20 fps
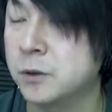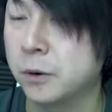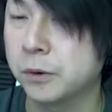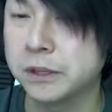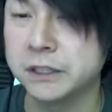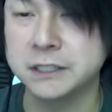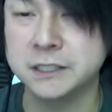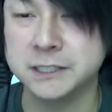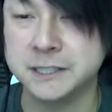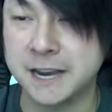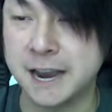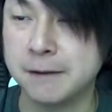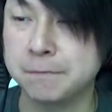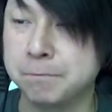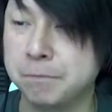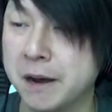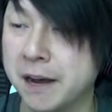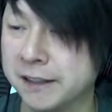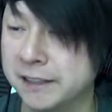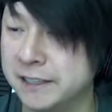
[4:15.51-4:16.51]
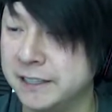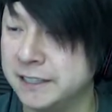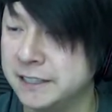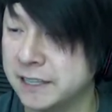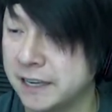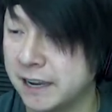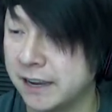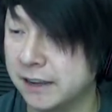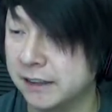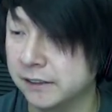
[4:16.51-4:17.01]
Don't get zapped by
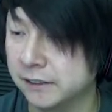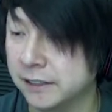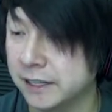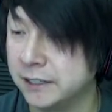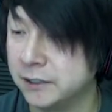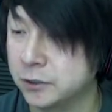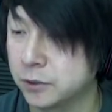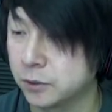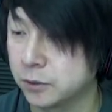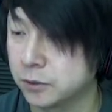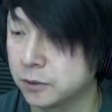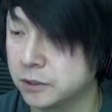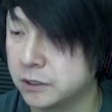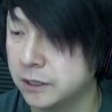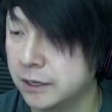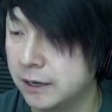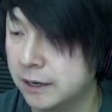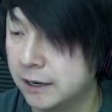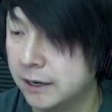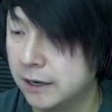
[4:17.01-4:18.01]
these lasers.